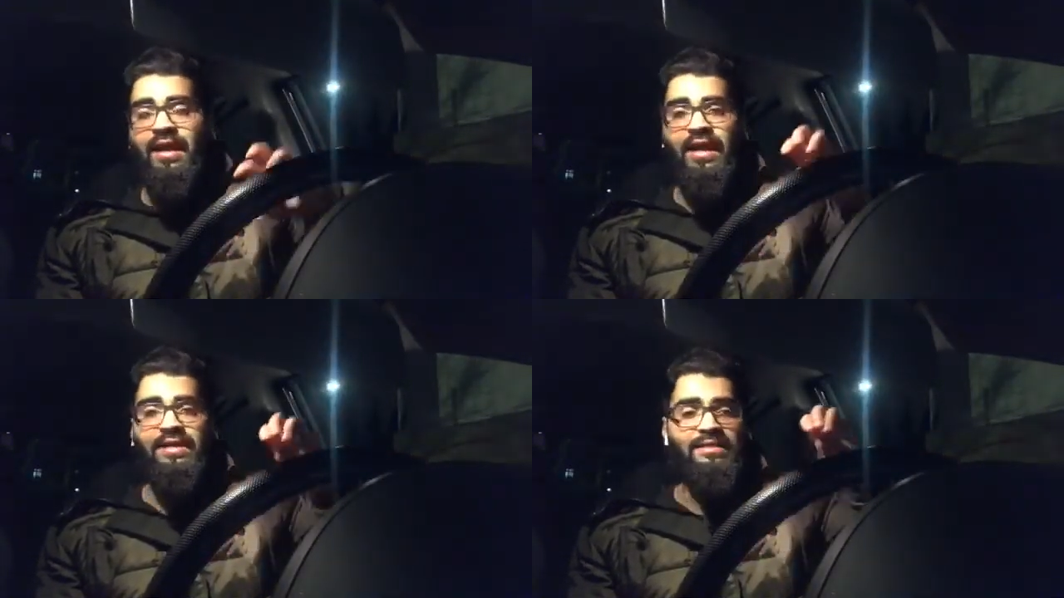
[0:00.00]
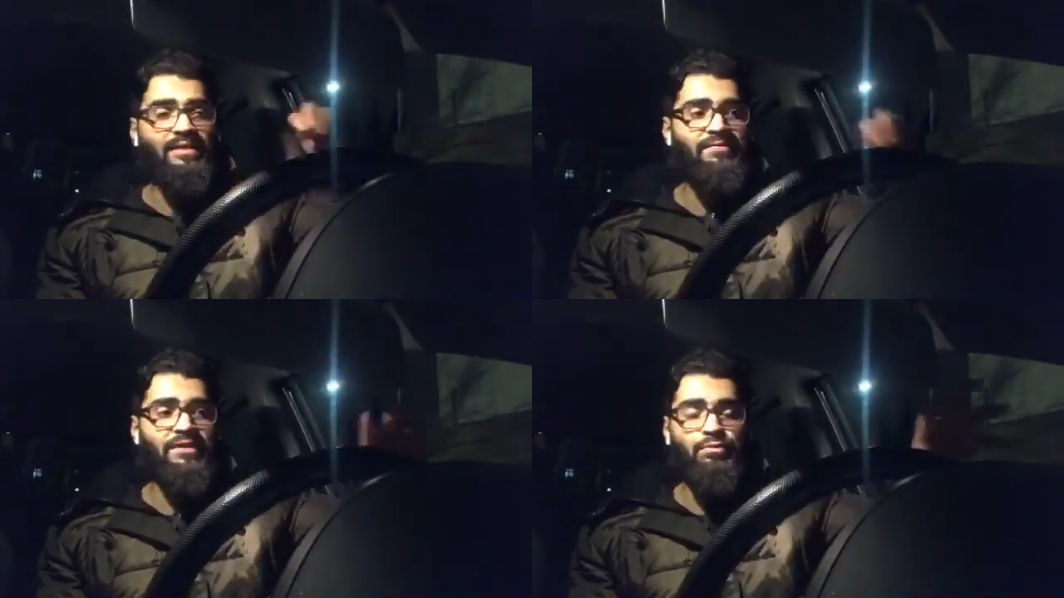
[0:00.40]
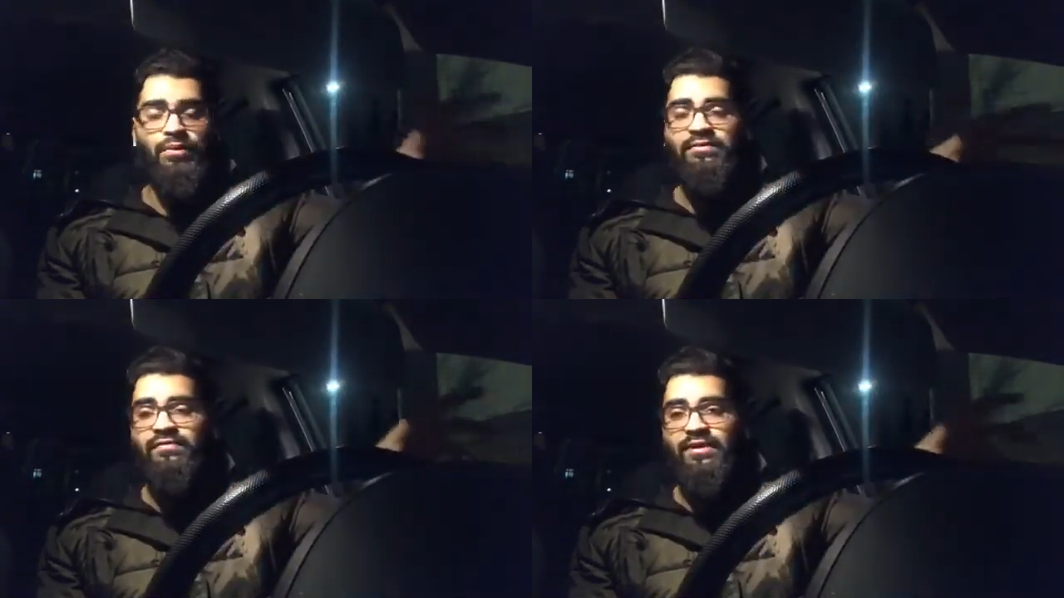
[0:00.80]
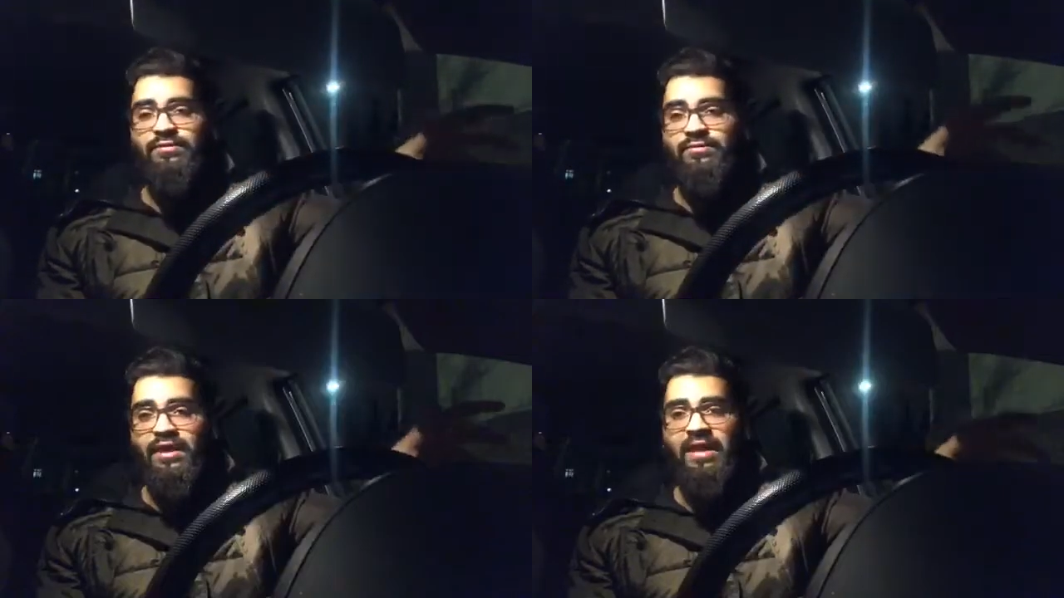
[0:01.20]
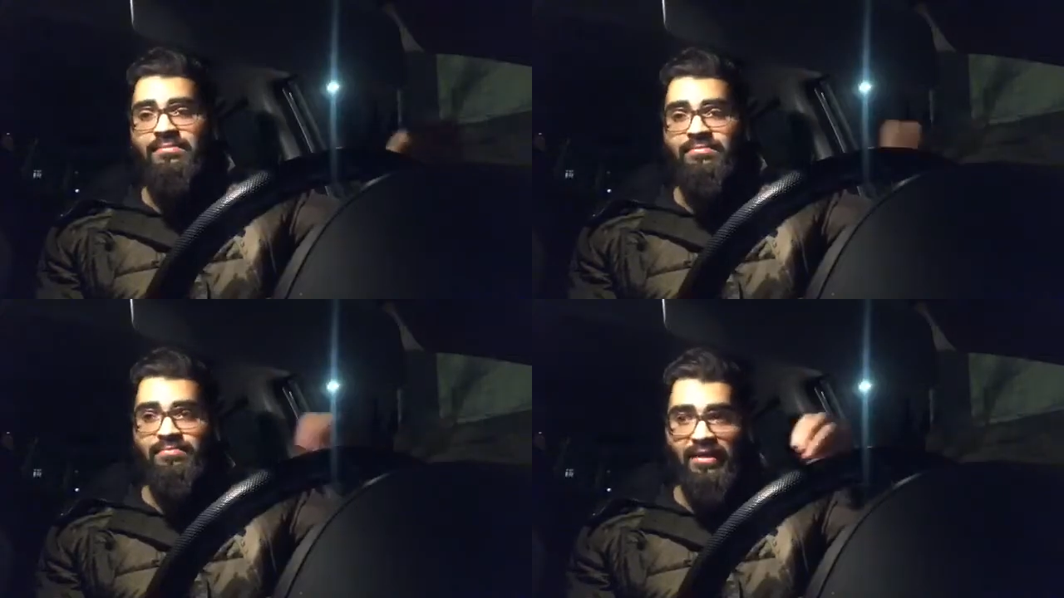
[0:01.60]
and He's given us one final time